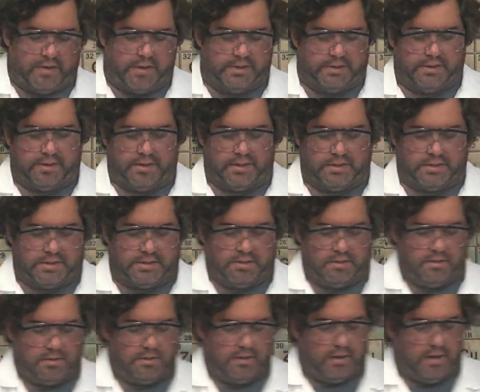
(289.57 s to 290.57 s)
into
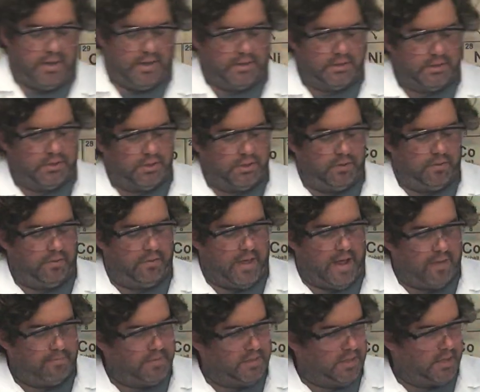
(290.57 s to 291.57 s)
the
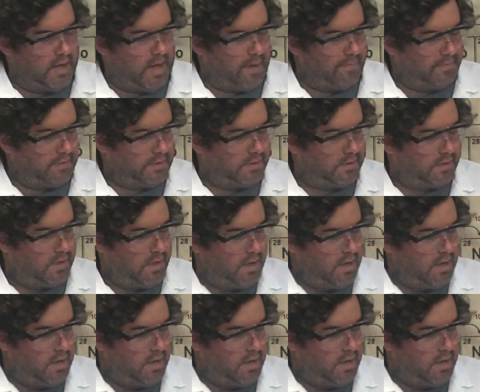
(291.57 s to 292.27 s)
empty cups.